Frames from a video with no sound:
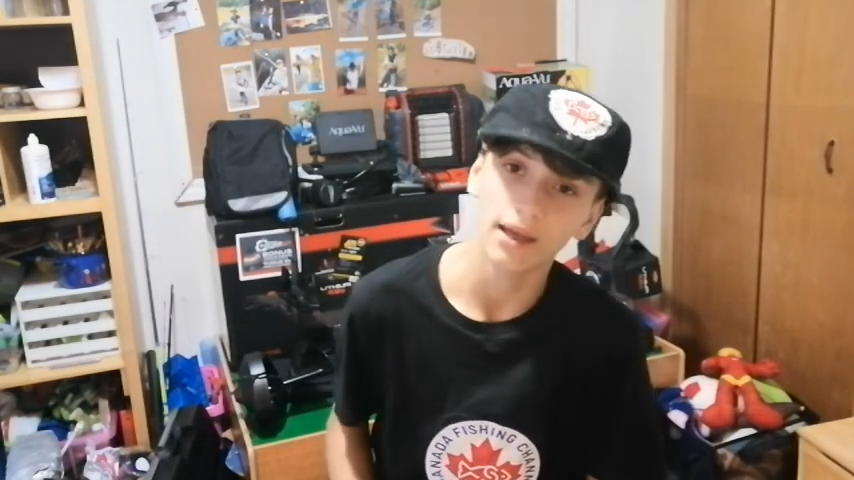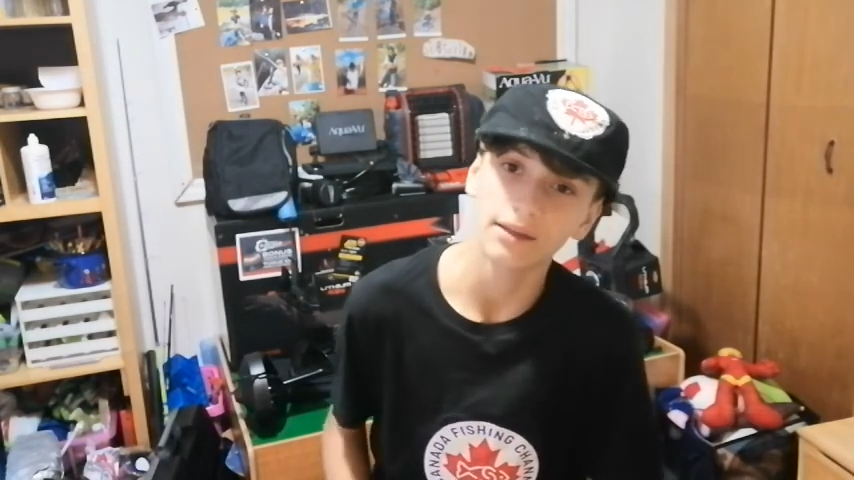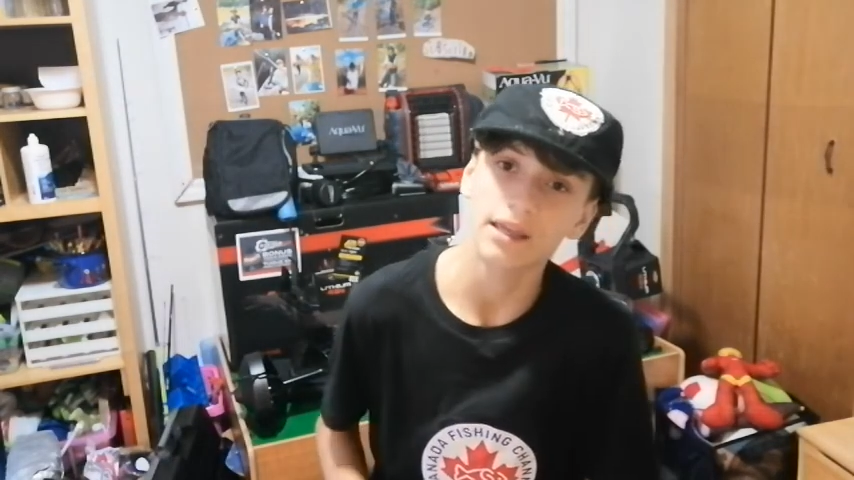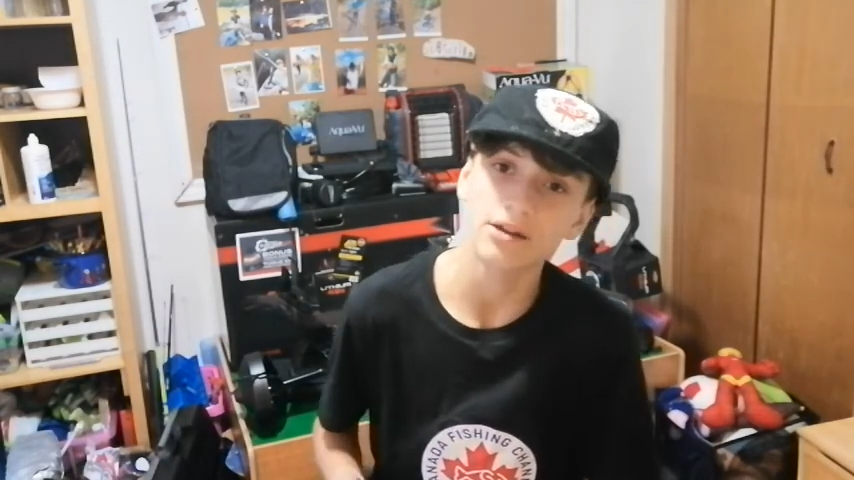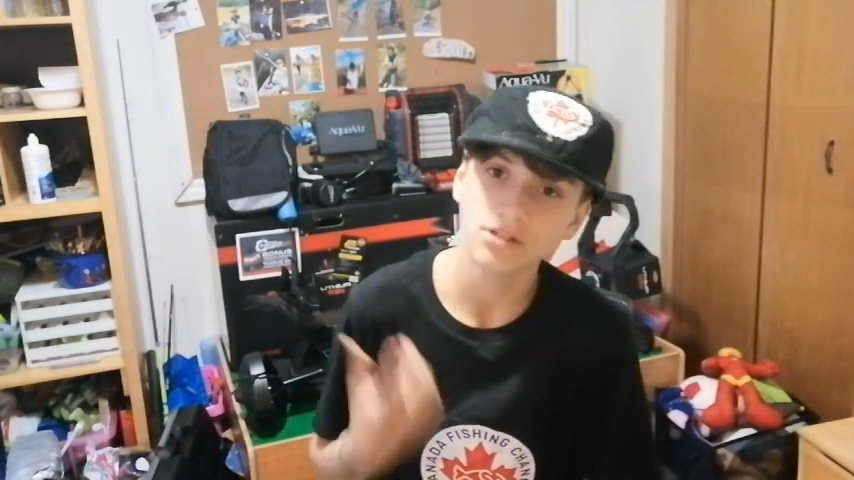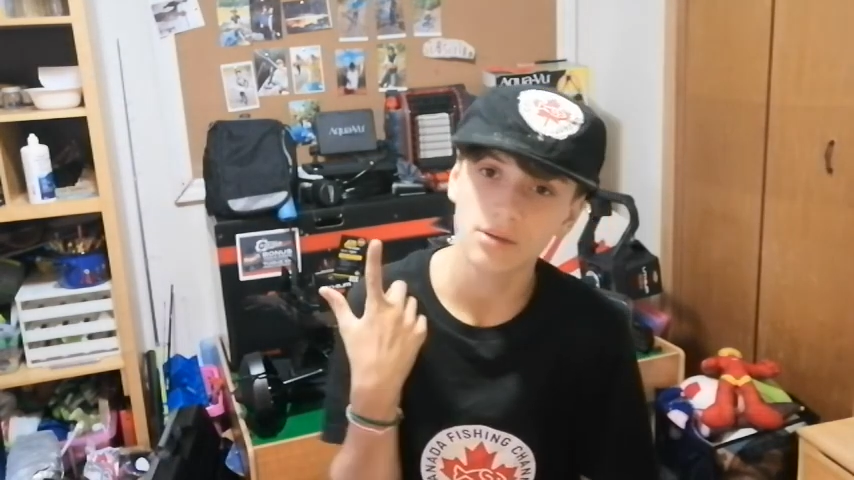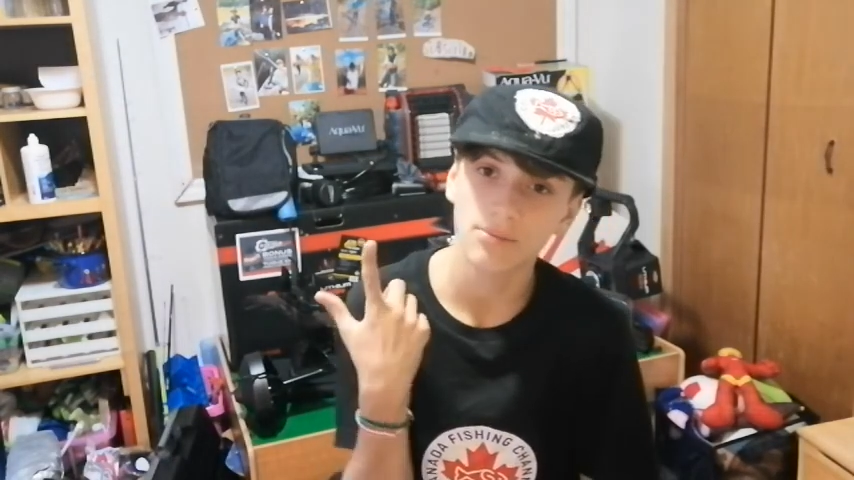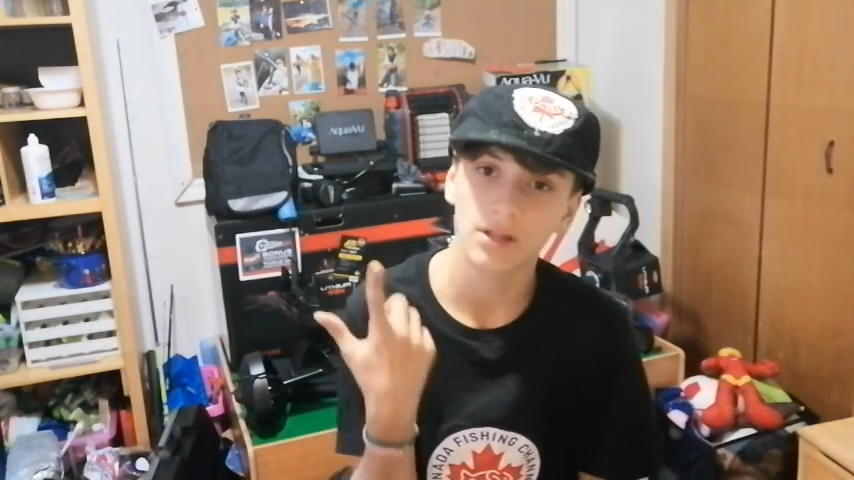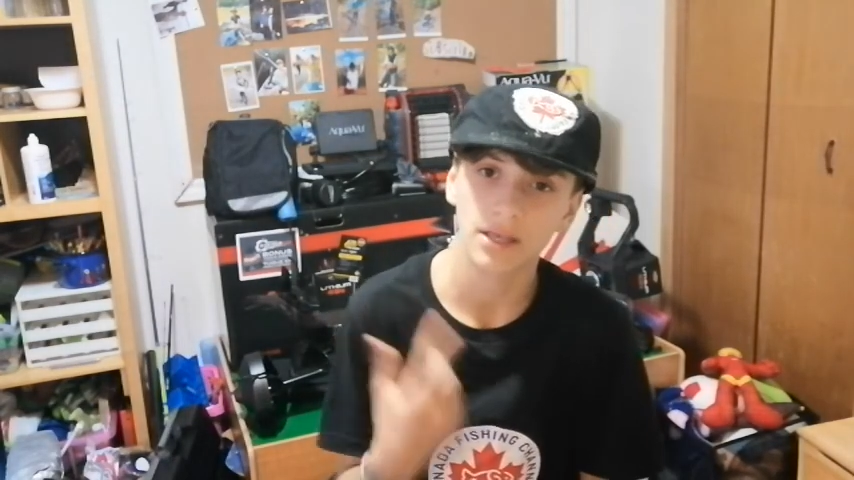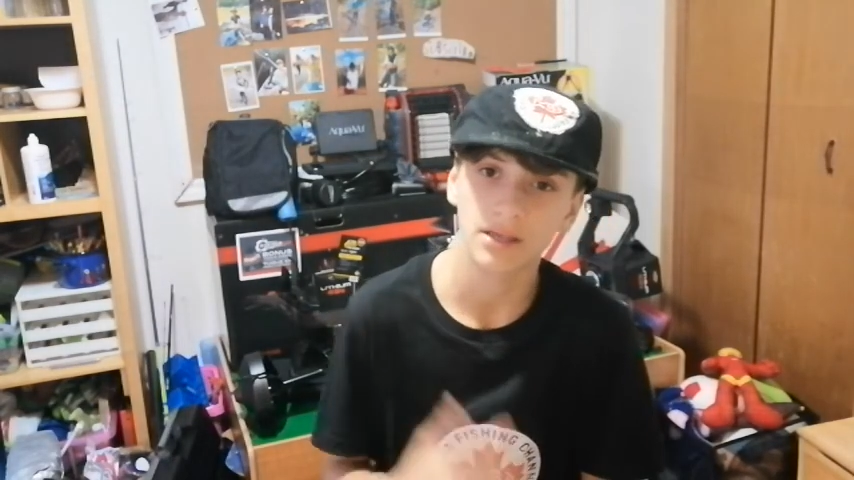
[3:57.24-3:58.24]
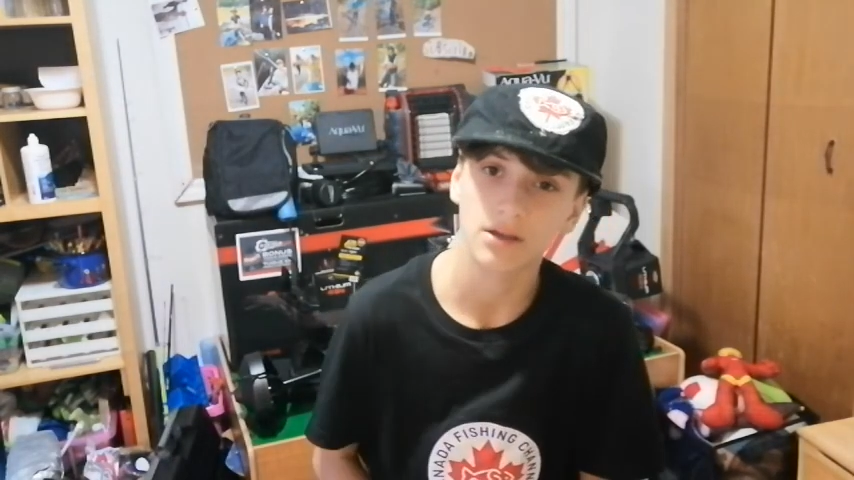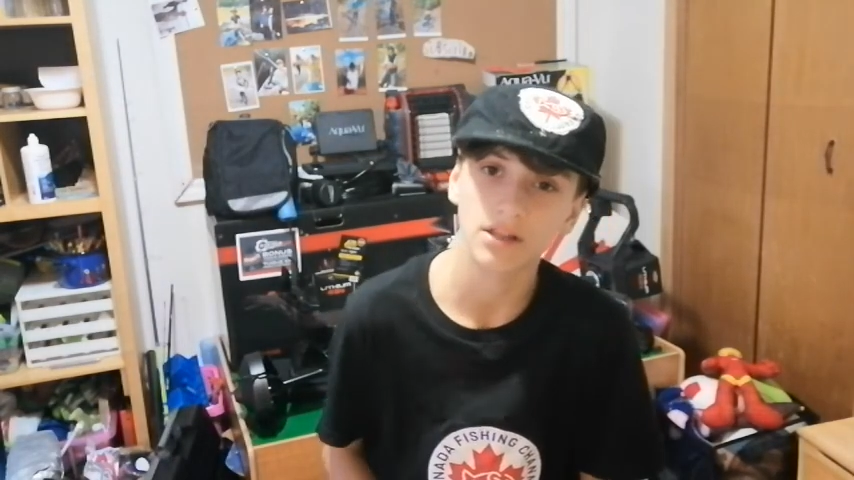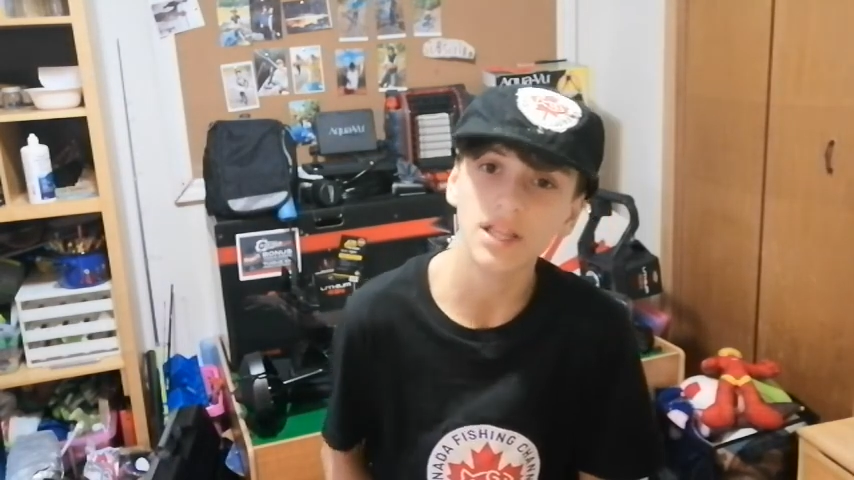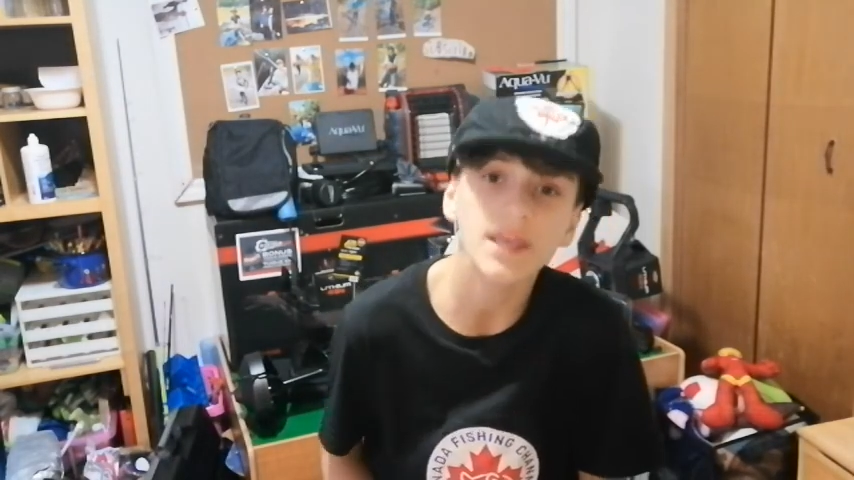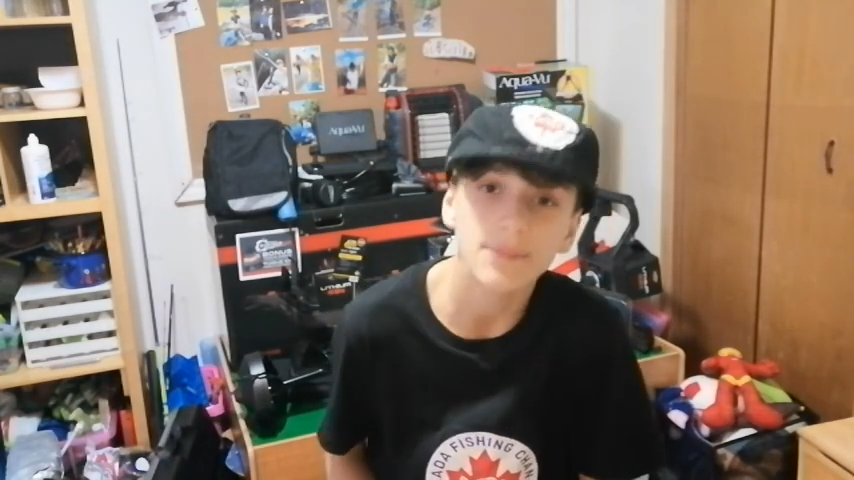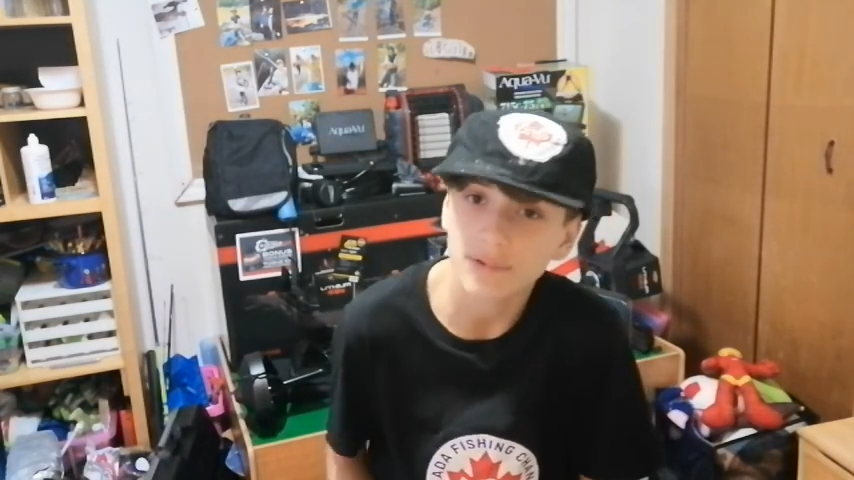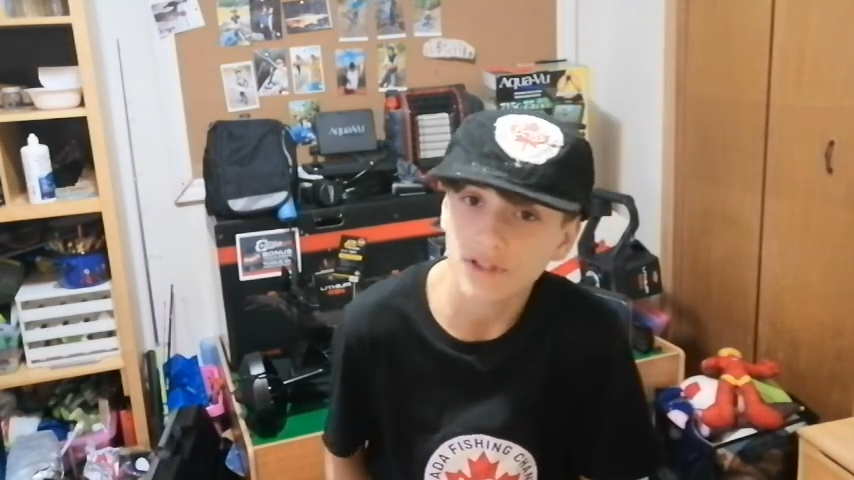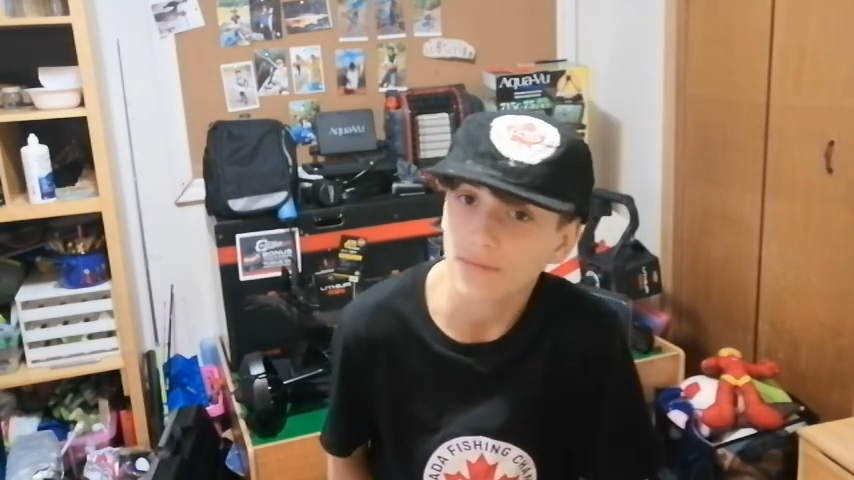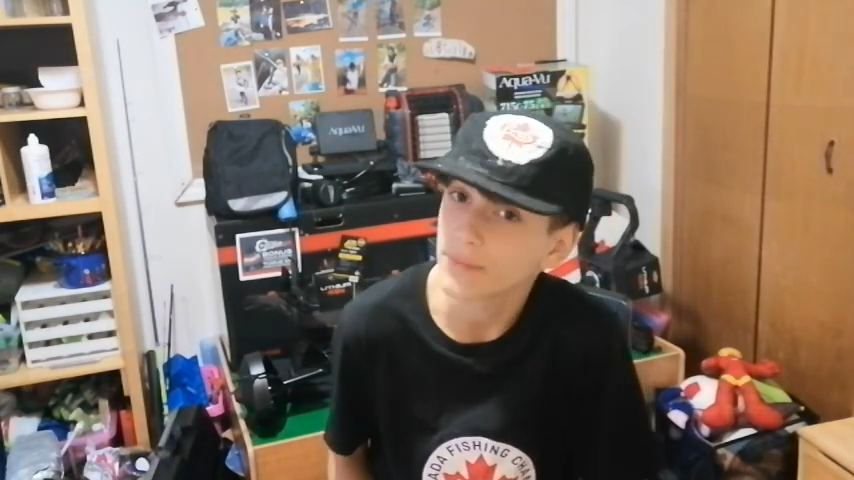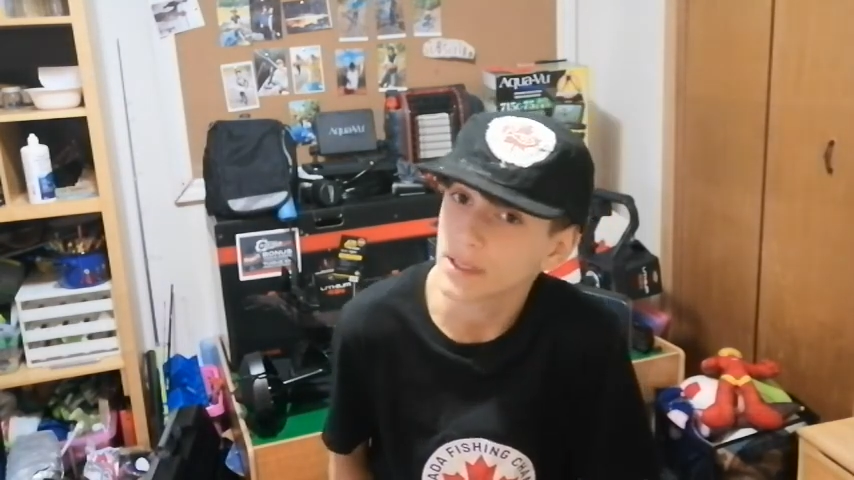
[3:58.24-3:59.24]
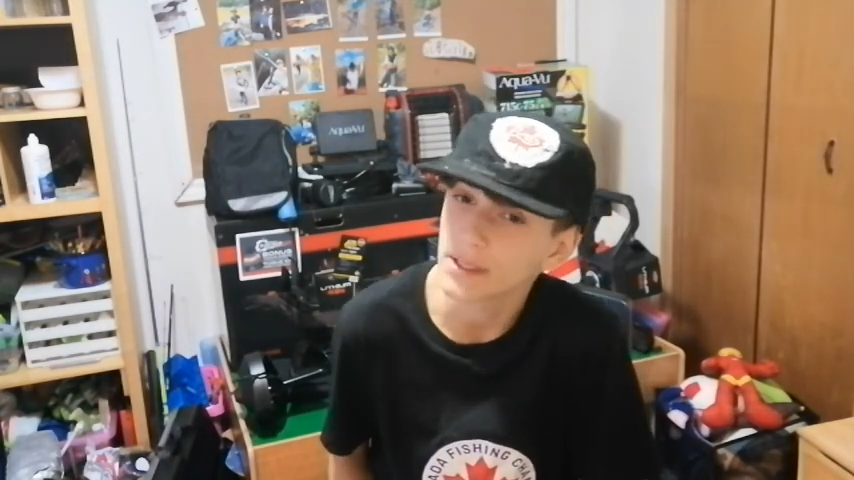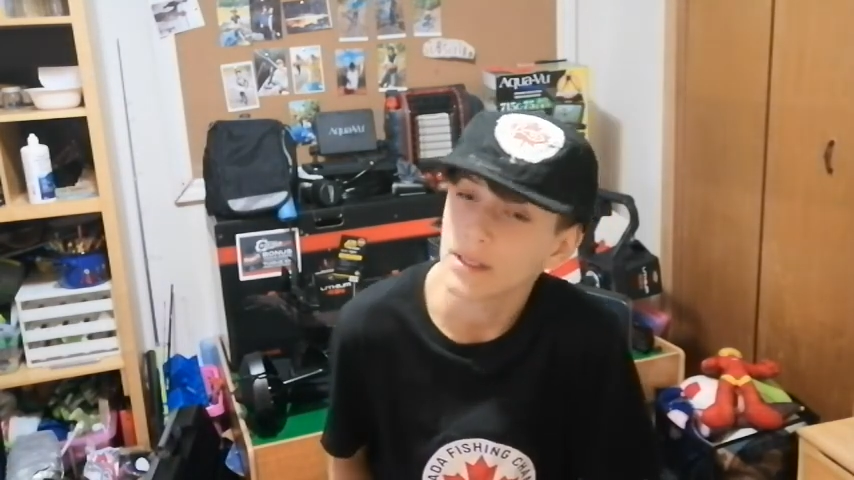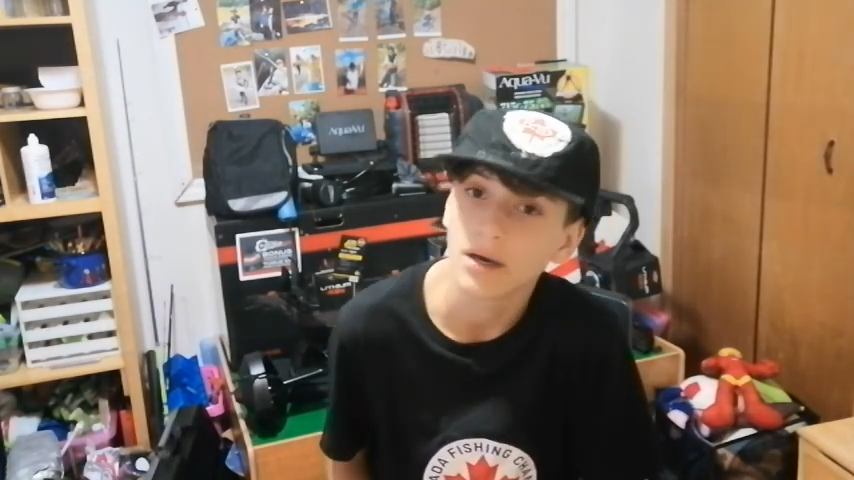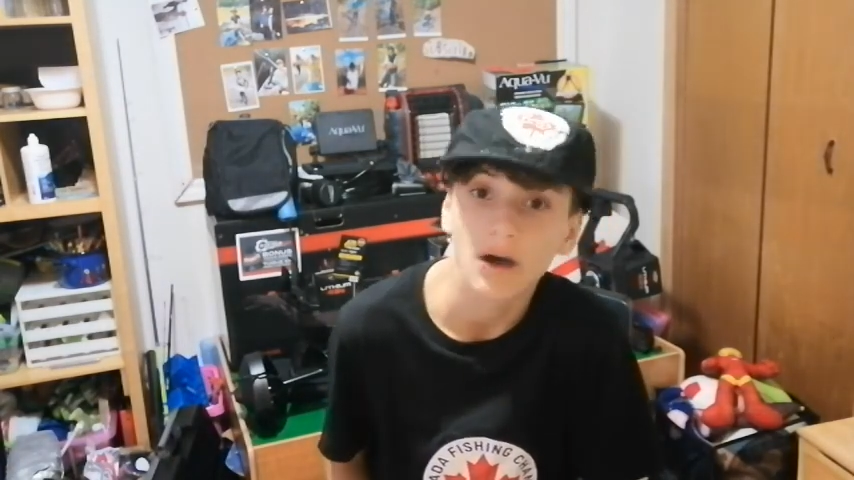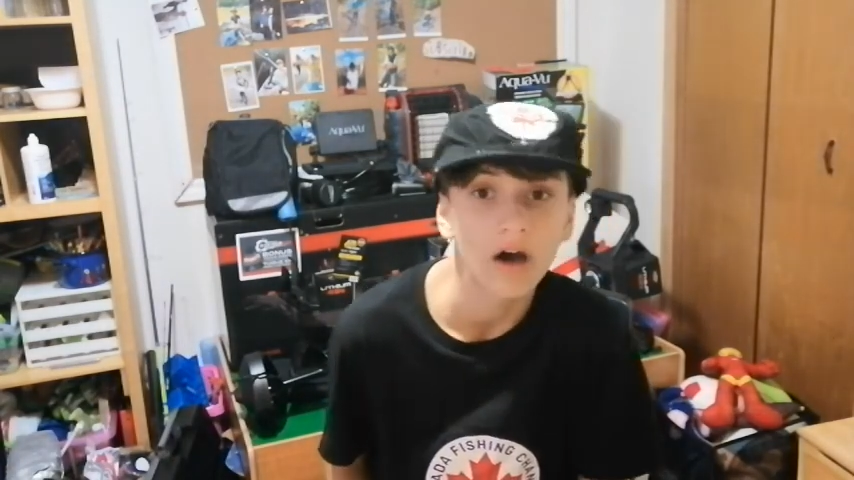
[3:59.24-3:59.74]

And here's some like clips of me